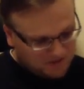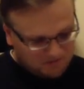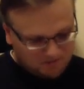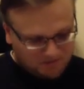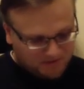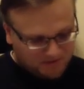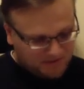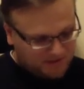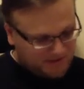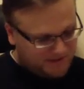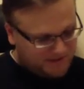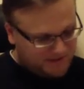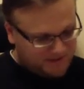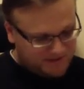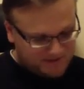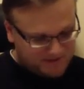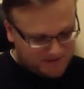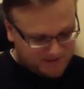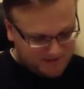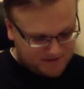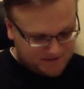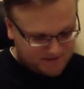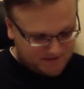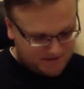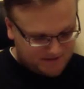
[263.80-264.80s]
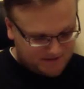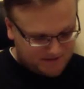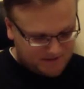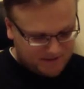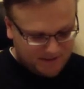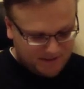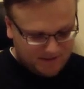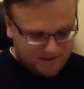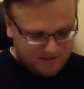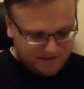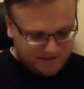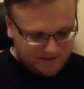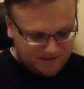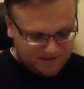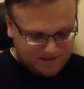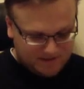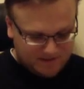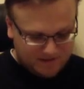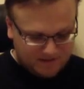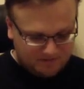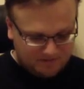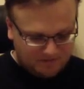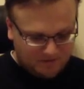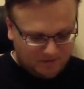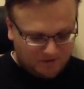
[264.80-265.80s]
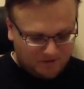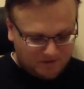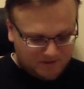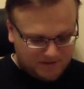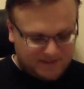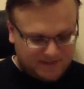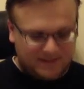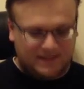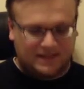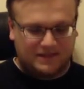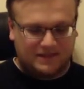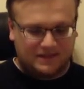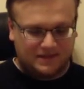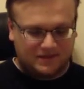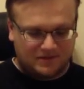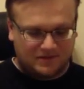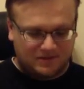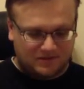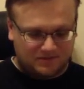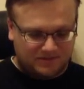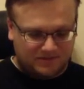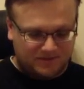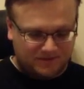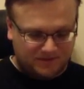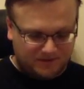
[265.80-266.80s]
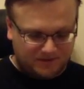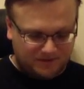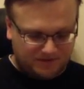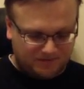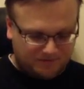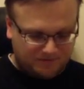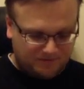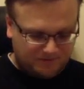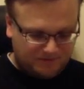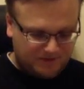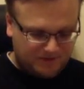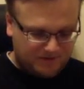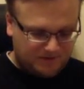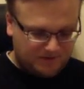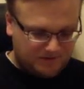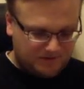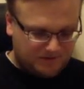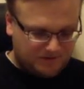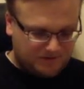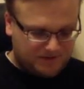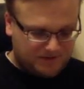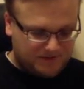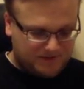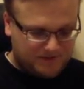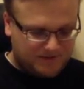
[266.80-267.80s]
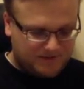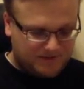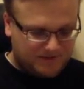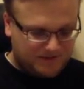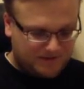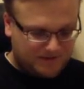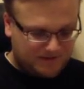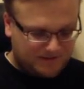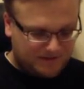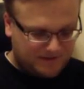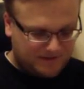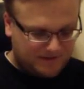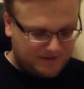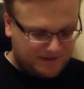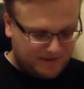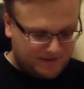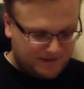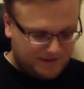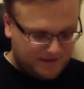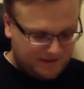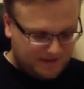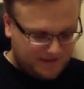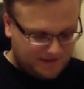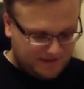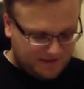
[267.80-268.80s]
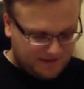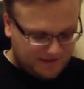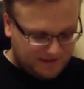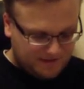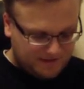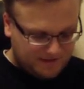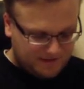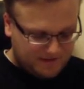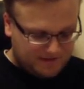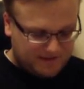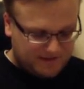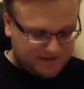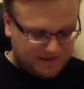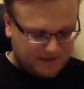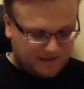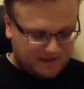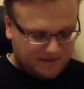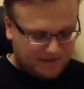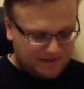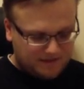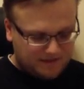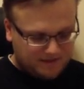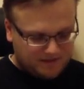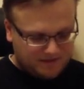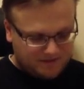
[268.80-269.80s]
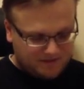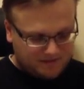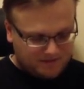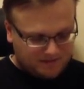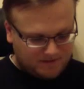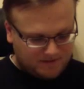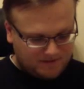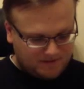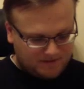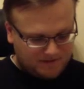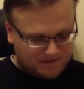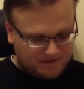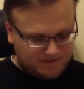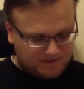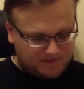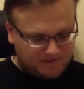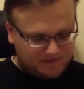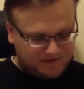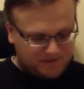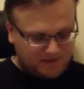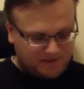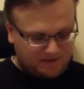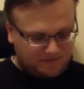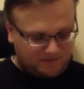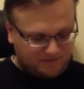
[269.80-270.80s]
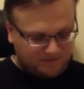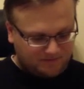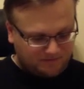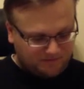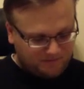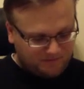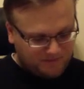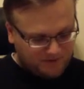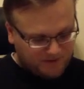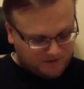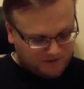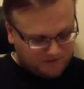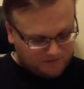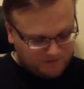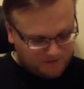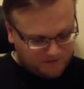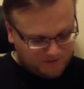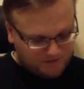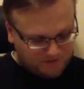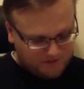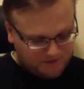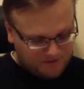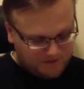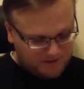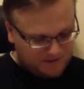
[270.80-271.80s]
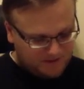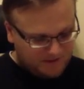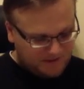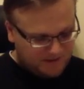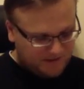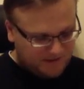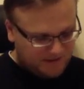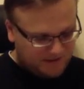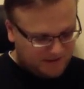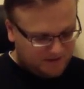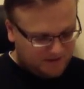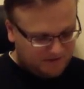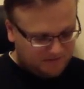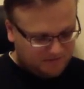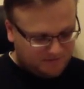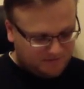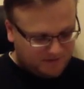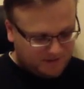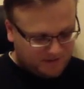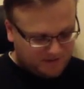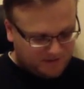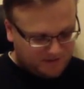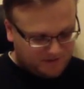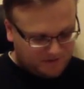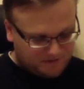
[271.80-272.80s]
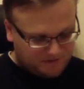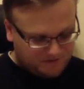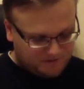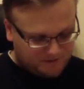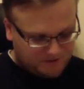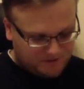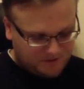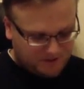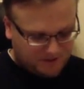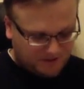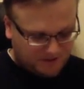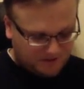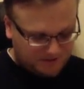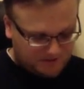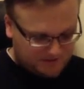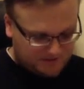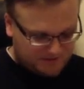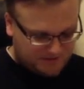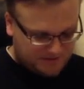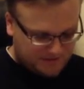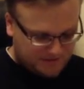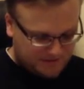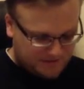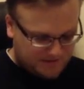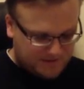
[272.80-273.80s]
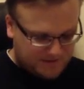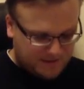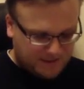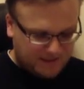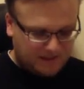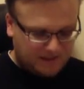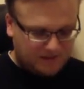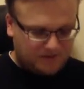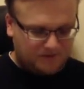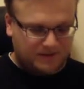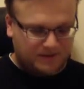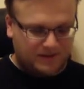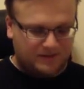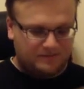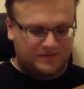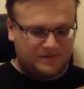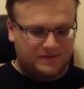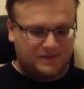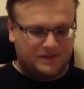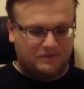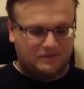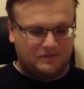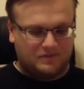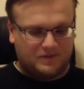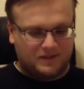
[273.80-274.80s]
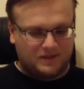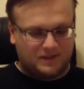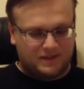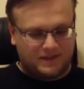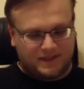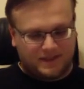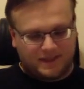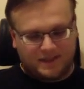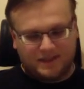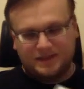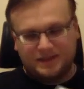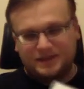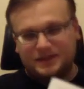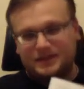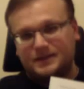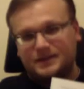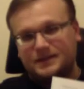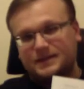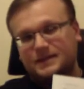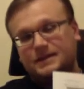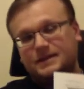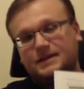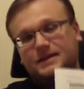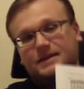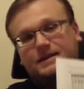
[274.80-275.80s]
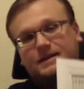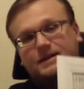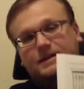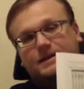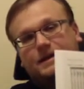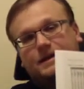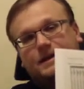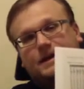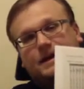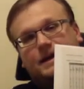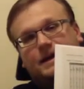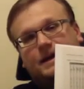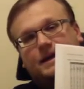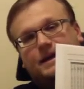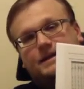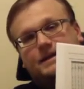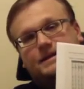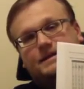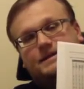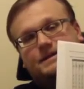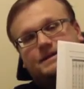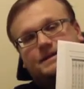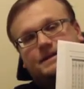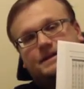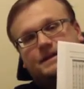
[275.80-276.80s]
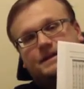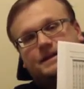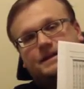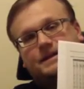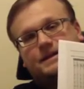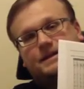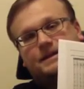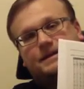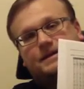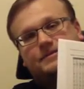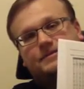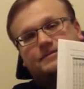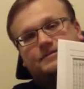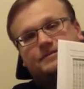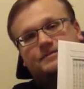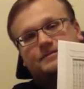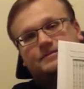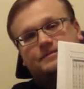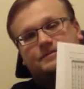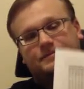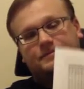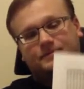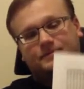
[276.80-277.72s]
operates. It's a more technical book if you're interested in the uh, technical uh, stuff of beer brewing. You've got your charts and diagrams and whatnot, and uh,